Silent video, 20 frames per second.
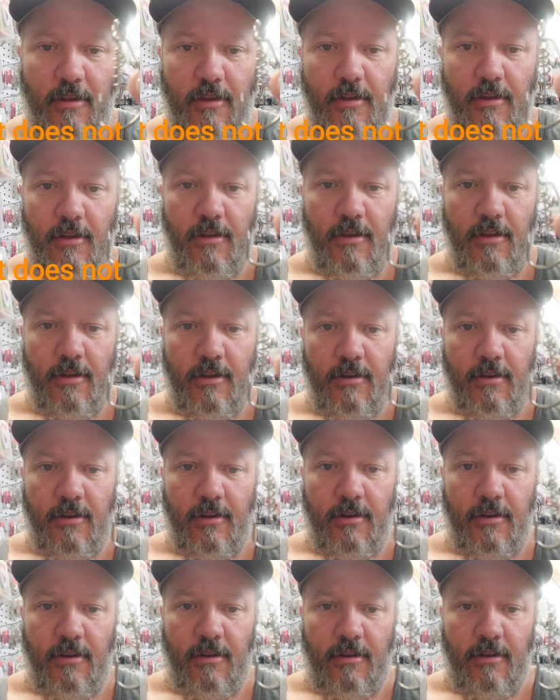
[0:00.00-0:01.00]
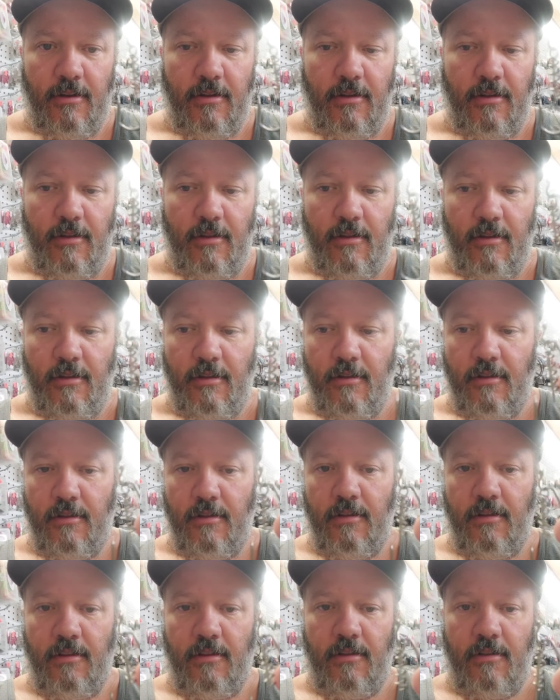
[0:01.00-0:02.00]

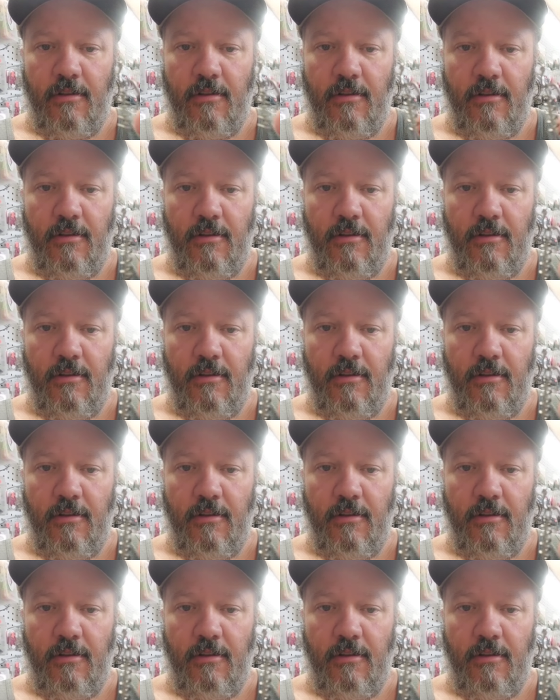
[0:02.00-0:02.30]
(no one is talking)